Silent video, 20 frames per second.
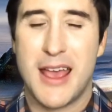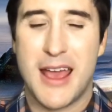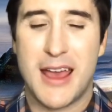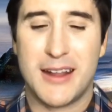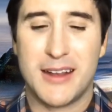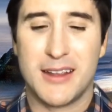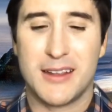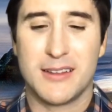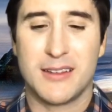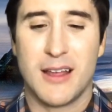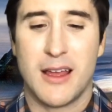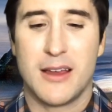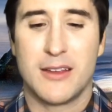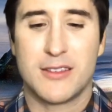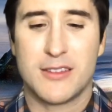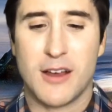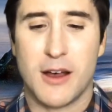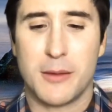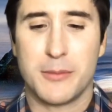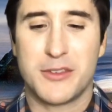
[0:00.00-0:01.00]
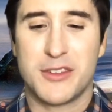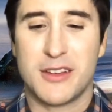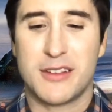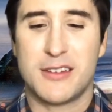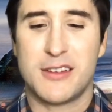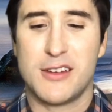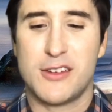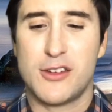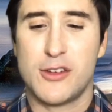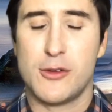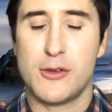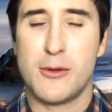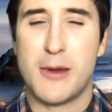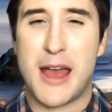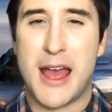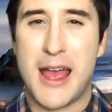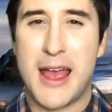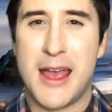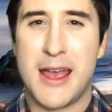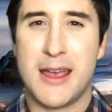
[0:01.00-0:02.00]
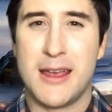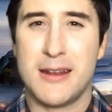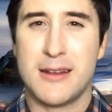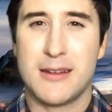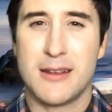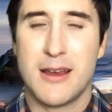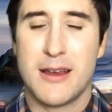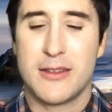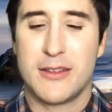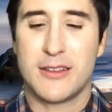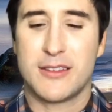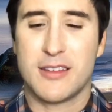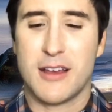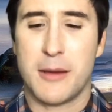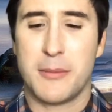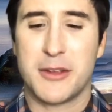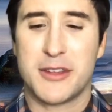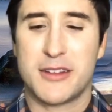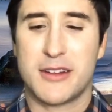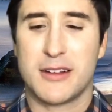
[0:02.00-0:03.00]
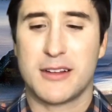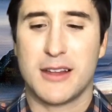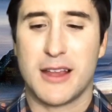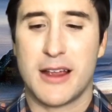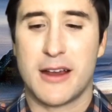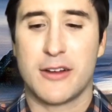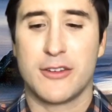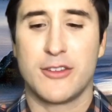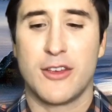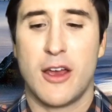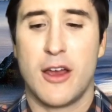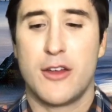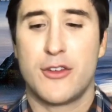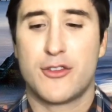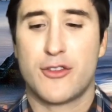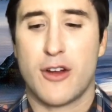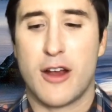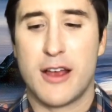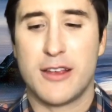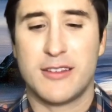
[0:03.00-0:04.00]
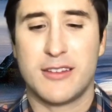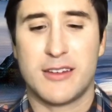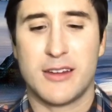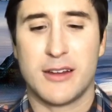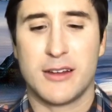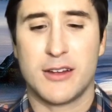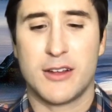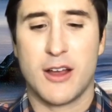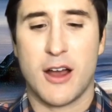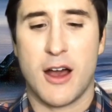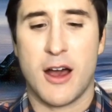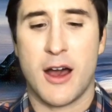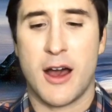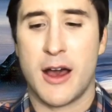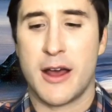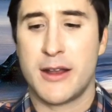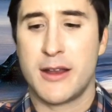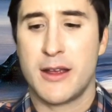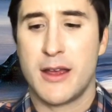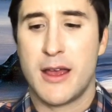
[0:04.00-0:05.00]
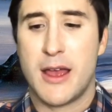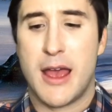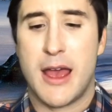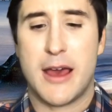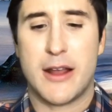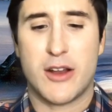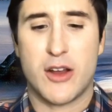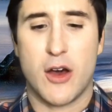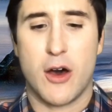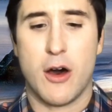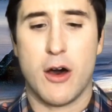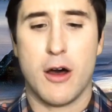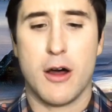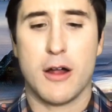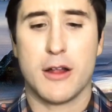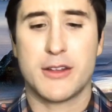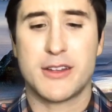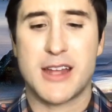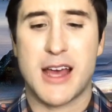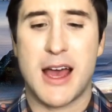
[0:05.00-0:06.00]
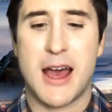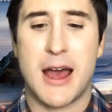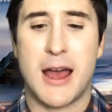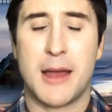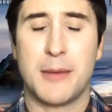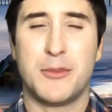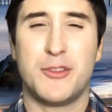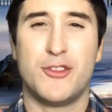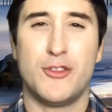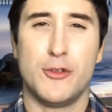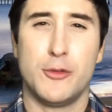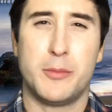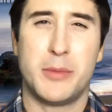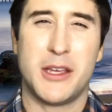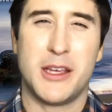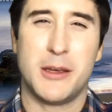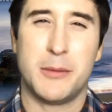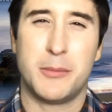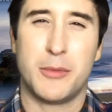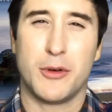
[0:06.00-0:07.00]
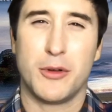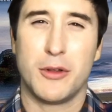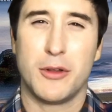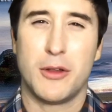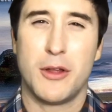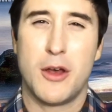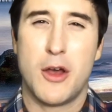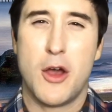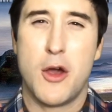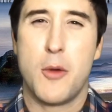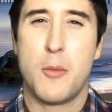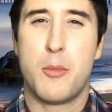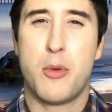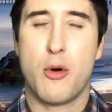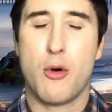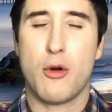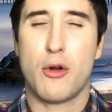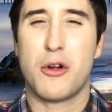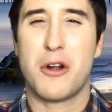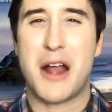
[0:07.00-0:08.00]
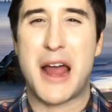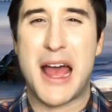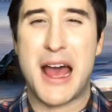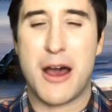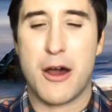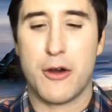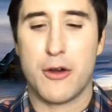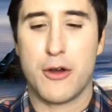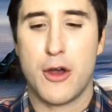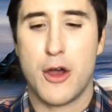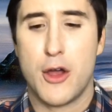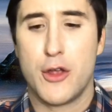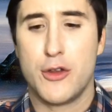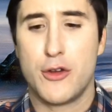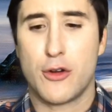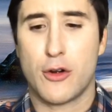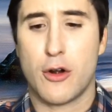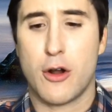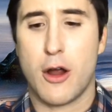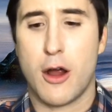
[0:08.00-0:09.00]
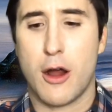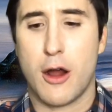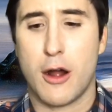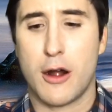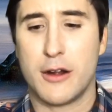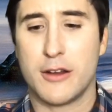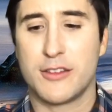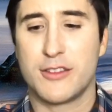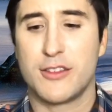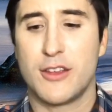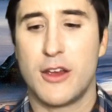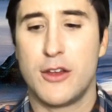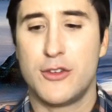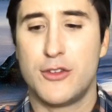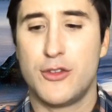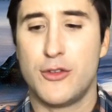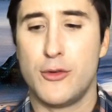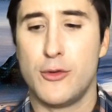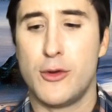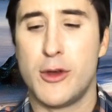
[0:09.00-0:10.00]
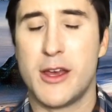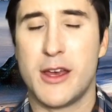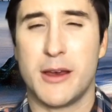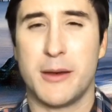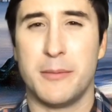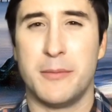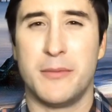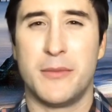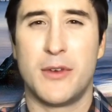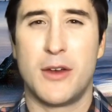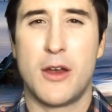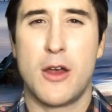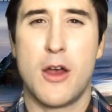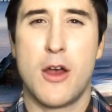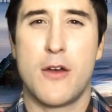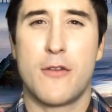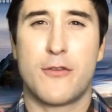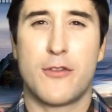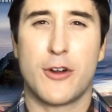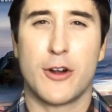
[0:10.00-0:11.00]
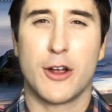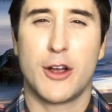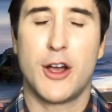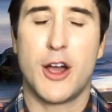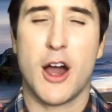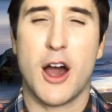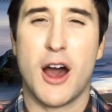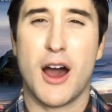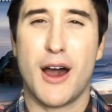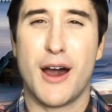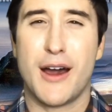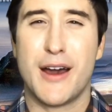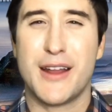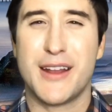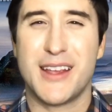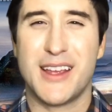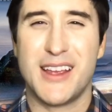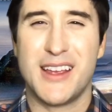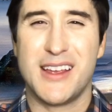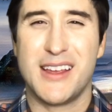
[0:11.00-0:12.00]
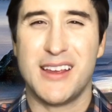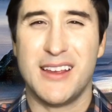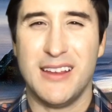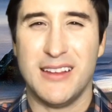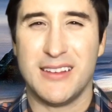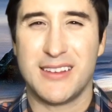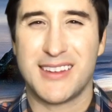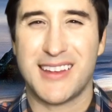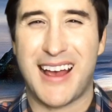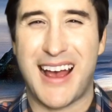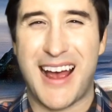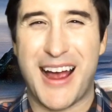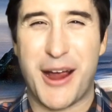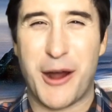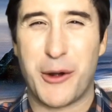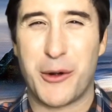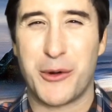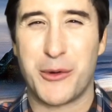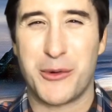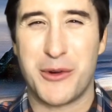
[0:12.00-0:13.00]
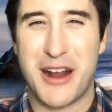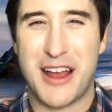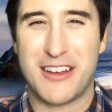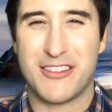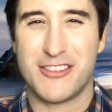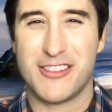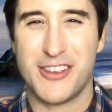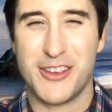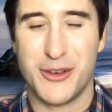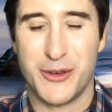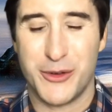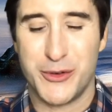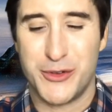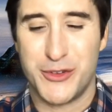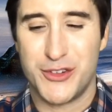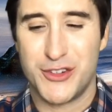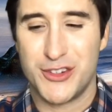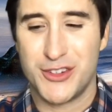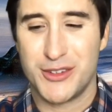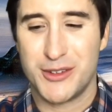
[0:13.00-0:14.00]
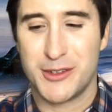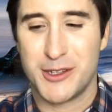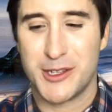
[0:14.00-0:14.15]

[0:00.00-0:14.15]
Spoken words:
And in Psalm 62:8, the psalmist declares, "Trust in God at all times, you people. Pour out your hearts to Him, for God is our refuge."